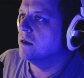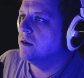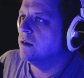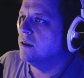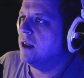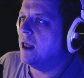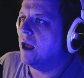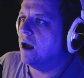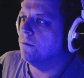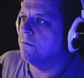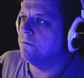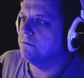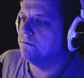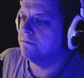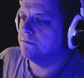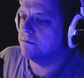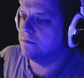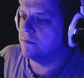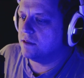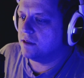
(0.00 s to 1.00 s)
Now,
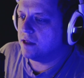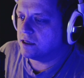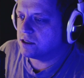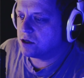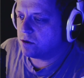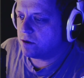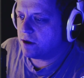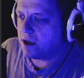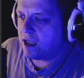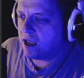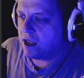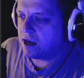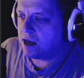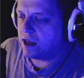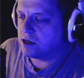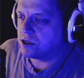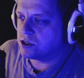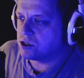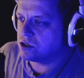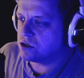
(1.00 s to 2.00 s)
let's go ahead
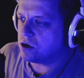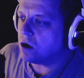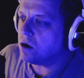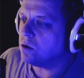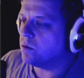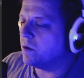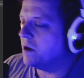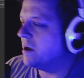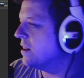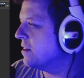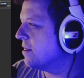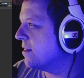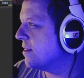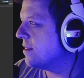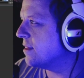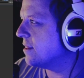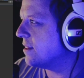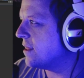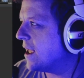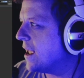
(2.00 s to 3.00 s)
and start with
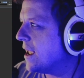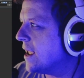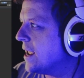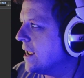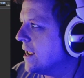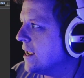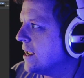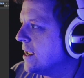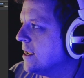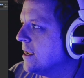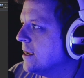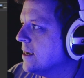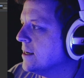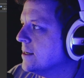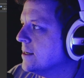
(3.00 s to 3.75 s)
a